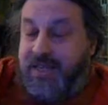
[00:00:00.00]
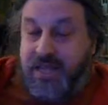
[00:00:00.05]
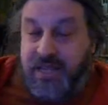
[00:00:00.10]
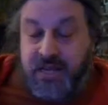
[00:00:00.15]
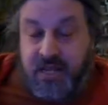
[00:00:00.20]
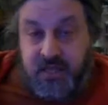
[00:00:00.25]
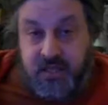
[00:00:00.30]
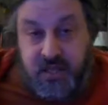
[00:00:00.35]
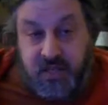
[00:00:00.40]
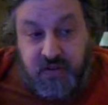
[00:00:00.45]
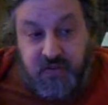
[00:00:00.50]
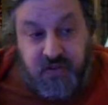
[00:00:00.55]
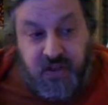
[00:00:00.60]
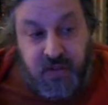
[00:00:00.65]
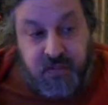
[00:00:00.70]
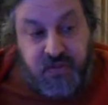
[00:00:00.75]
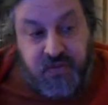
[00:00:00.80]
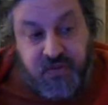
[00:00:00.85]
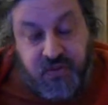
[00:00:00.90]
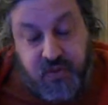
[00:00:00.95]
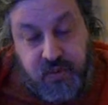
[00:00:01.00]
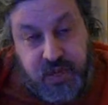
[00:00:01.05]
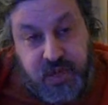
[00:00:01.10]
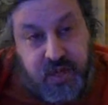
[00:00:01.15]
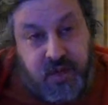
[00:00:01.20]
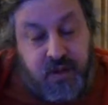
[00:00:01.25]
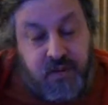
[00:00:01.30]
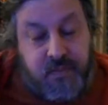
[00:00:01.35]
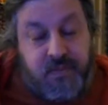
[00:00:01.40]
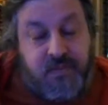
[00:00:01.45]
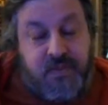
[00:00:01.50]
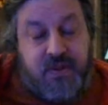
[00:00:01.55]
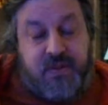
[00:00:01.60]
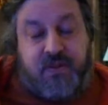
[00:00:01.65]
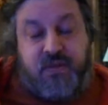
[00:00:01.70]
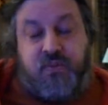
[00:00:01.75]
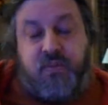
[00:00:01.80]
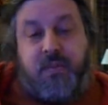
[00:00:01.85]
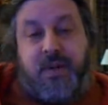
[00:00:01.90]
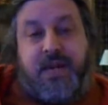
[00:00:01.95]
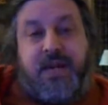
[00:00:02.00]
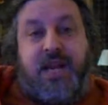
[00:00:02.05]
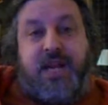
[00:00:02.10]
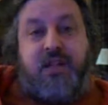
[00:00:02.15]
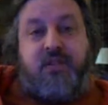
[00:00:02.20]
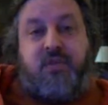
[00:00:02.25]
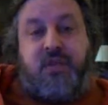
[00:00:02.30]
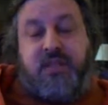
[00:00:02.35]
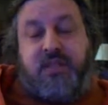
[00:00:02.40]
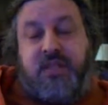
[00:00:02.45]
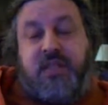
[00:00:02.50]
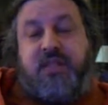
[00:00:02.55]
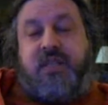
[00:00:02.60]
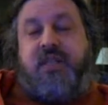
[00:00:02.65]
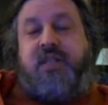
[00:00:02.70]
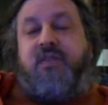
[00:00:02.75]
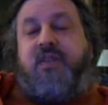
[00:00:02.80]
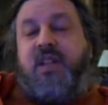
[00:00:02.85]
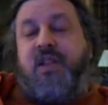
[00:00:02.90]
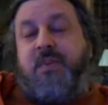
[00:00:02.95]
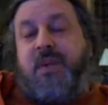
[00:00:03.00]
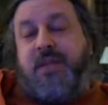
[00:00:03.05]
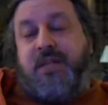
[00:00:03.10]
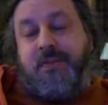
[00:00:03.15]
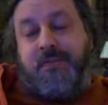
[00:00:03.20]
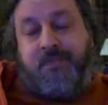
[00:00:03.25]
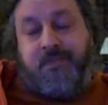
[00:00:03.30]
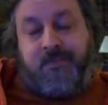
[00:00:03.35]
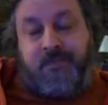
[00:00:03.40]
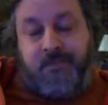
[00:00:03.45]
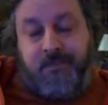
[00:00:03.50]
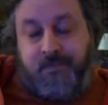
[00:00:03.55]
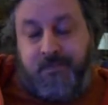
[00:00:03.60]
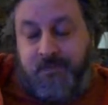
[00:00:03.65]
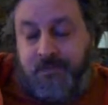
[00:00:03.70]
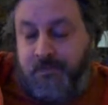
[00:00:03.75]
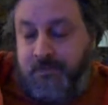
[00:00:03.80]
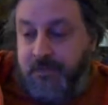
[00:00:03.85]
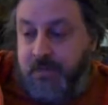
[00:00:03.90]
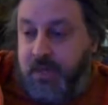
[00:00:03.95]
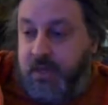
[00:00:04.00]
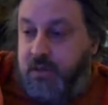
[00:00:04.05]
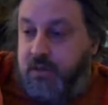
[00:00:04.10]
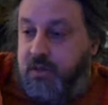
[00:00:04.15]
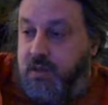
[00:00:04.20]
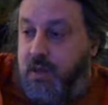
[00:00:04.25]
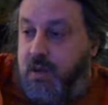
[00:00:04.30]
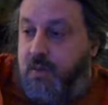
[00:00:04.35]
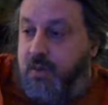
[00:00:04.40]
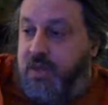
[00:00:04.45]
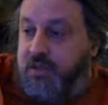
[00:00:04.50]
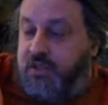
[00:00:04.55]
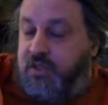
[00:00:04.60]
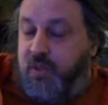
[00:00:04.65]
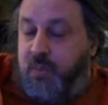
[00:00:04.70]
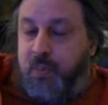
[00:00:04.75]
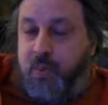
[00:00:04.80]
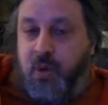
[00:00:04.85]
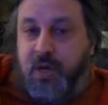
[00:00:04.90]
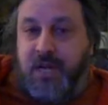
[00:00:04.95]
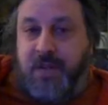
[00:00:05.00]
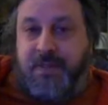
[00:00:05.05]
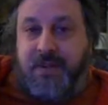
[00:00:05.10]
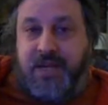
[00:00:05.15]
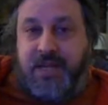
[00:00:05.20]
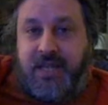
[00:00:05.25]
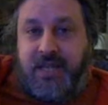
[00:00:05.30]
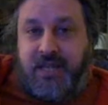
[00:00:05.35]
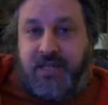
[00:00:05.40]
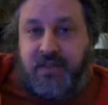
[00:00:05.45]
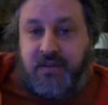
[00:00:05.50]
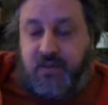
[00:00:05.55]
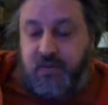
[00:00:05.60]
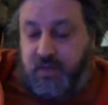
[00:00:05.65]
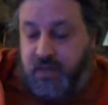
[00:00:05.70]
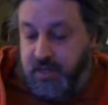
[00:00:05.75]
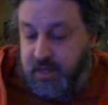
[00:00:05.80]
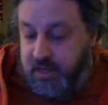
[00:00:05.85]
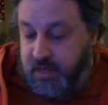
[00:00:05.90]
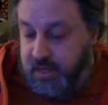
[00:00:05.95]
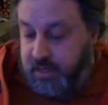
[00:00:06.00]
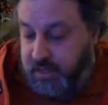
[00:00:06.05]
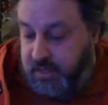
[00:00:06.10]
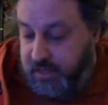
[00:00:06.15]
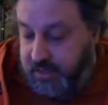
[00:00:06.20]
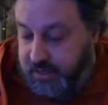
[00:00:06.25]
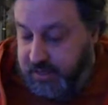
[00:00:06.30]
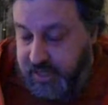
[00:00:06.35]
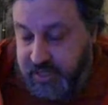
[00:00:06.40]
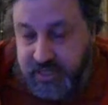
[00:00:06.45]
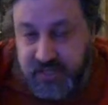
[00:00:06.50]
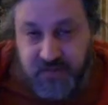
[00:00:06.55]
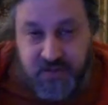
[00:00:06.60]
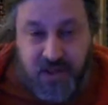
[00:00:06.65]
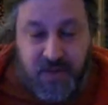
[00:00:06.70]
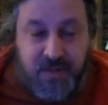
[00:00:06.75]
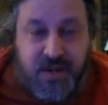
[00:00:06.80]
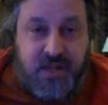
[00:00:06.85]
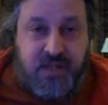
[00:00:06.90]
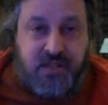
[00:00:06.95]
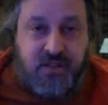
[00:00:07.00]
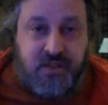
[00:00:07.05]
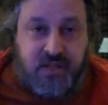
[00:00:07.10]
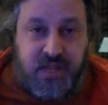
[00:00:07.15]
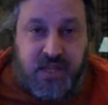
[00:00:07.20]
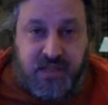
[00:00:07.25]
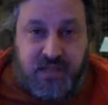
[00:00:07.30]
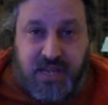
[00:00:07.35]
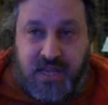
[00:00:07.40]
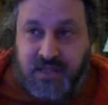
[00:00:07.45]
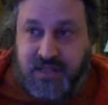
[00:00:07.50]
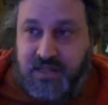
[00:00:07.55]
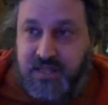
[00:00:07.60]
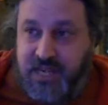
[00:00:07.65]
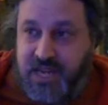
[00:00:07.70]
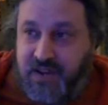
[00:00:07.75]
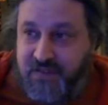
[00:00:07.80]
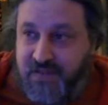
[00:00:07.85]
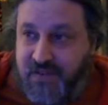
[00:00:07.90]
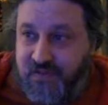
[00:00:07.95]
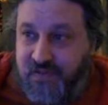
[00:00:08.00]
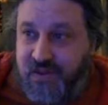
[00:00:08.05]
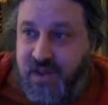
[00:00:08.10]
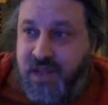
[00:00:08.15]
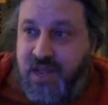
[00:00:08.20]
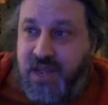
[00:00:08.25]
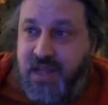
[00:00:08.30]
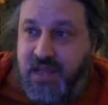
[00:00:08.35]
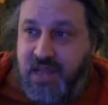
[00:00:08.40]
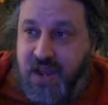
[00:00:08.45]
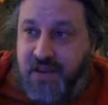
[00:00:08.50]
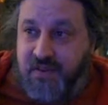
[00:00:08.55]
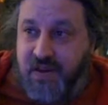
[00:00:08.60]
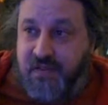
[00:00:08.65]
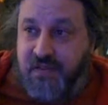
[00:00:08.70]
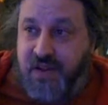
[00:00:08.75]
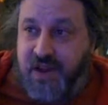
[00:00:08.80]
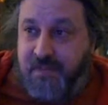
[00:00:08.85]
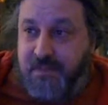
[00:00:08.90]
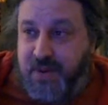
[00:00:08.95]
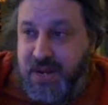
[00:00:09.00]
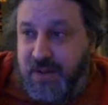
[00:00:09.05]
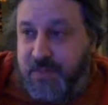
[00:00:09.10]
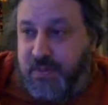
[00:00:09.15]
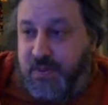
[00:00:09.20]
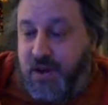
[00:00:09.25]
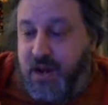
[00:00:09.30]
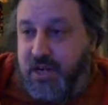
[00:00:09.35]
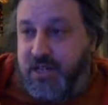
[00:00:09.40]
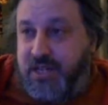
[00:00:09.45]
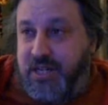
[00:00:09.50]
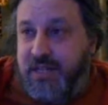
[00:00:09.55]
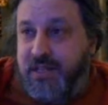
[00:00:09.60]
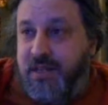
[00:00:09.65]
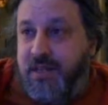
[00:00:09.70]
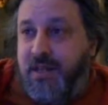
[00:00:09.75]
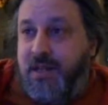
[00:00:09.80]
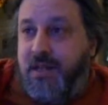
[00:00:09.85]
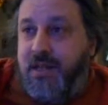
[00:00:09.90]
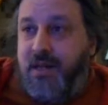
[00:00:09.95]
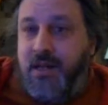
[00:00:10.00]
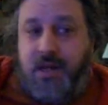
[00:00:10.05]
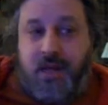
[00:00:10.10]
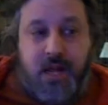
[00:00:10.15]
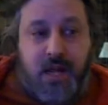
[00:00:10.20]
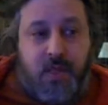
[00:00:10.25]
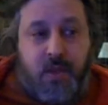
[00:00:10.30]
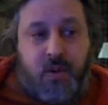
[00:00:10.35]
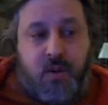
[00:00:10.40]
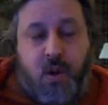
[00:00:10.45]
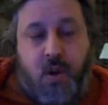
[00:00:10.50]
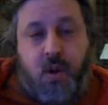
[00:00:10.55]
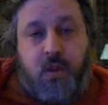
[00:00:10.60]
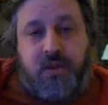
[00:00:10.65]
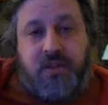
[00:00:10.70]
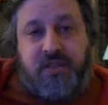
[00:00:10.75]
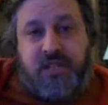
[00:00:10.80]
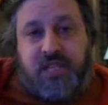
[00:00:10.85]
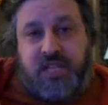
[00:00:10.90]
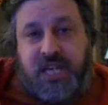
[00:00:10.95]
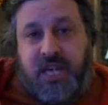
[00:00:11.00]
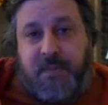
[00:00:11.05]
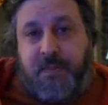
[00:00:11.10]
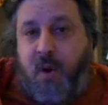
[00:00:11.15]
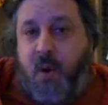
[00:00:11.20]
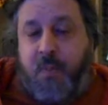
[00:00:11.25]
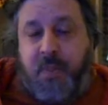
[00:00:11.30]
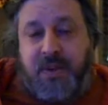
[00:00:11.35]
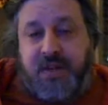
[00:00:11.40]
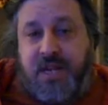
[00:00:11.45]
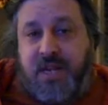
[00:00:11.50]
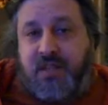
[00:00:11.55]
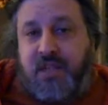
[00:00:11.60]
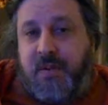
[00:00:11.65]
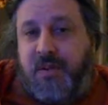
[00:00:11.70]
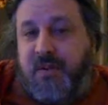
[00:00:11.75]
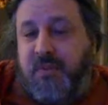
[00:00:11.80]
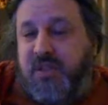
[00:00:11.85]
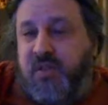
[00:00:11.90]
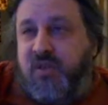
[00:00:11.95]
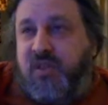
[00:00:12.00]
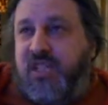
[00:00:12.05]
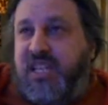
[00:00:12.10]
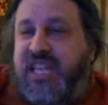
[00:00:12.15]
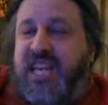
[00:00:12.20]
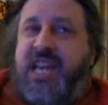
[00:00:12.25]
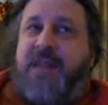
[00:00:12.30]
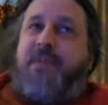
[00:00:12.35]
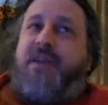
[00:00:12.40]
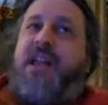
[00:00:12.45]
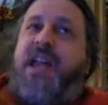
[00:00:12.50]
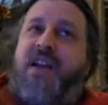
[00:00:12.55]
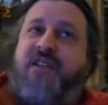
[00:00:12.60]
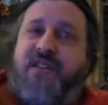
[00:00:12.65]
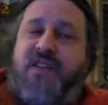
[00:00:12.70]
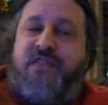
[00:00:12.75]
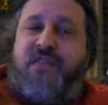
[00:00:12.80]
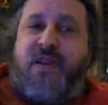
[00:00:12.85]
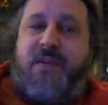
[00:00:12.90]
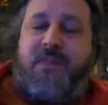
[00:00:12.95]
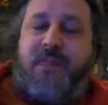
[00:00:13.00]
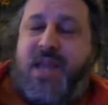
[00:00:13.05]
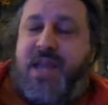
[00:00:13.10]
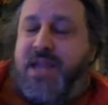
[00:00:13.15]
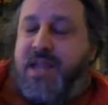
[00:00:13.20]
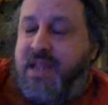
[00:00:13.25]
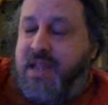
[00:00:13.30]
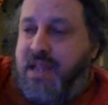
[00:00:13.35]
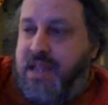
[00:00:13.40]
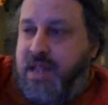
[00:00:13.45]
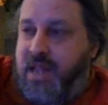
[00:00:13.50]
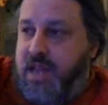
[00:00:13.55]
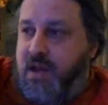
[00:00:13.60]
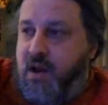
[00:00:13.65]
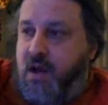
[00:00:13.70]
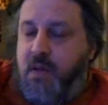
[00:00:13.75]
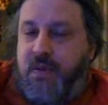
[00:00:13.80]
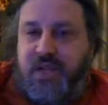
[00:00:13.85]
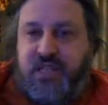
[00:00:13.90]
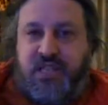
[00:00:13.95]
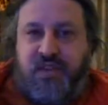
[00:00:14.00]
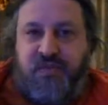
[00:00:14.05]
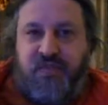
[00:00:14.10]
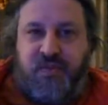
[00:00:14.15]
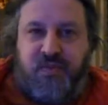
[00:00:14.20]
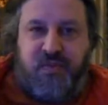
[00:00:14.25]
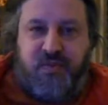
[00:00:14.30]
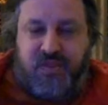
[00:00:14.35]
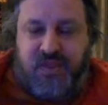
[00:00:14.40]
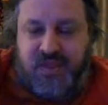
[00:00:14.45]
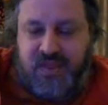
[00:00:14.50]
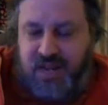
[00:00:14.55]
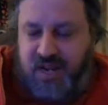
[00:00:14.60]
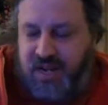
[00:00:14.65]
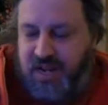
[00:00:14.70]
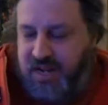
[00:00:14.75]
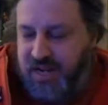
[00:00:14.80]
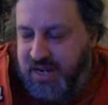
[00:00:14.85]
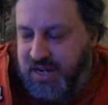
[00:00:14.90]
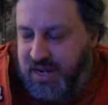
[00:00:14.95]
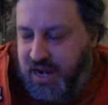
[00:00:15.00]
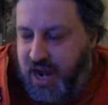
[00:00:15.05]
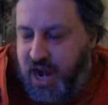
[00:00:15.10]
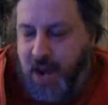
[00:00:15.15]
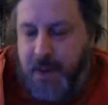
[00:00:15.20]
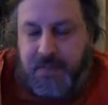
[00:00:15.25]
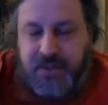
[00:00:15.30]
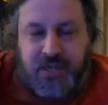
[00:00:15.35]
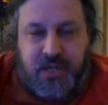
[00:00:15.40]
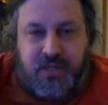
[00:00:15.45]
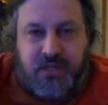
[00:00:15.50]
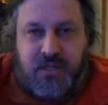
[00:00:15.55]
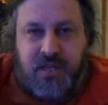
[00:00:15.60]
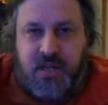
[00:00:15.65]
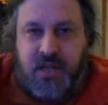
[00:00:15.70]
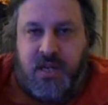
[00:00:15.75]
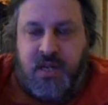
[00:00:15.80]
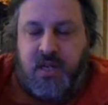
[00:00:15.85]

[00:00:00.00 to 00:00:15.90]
get into development through here. This is my entrance into development. So this is the point I'm getting into uh, Linux development, is, is that the F F M P E G project. And the goal is to keep open desktop, to keep F F M P E G and all these different uh, options